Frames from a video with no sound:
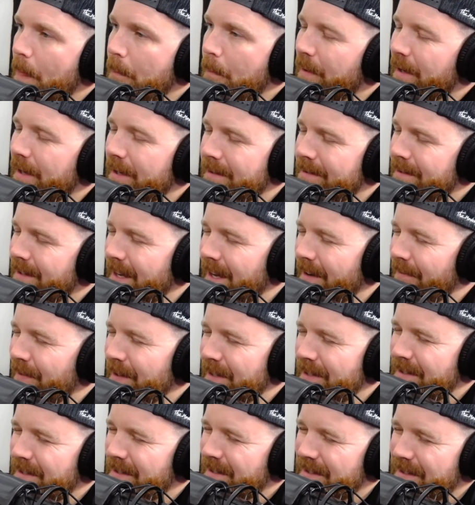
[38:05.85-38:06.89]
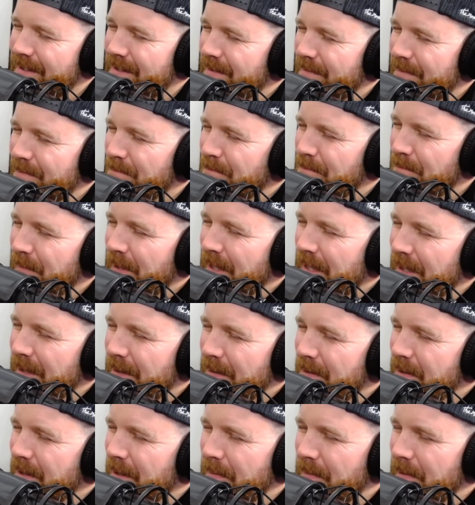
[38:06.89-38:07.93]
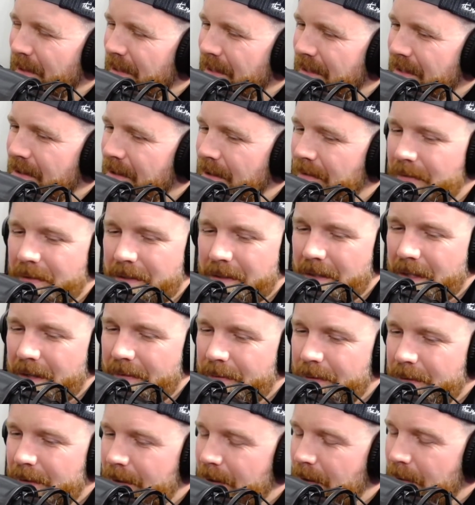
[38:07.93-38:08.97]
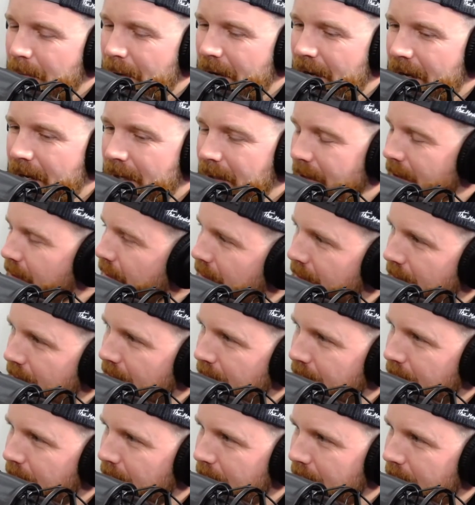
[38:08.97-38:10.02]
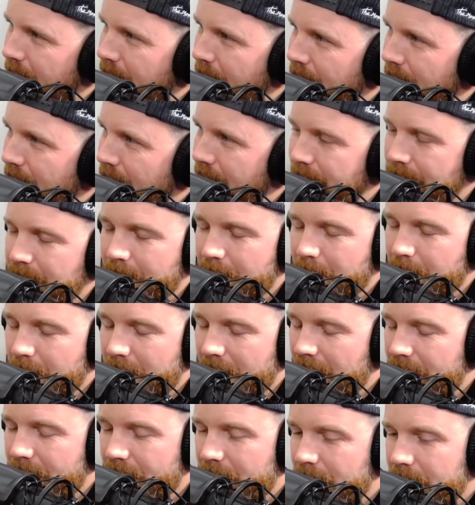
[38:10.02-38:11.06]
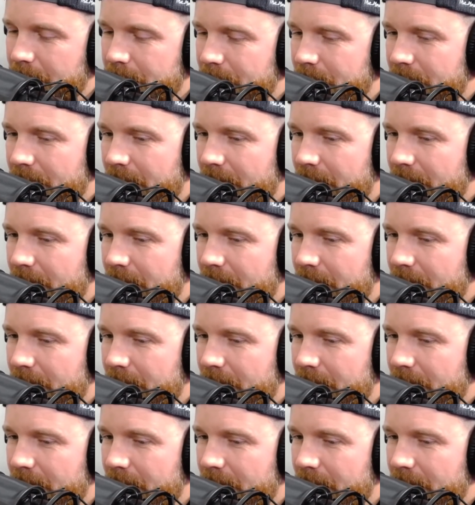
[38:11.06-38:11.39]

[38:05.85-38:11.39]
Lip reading: But yeah, if it's just, something that's surface level and they're mad because they're whatever,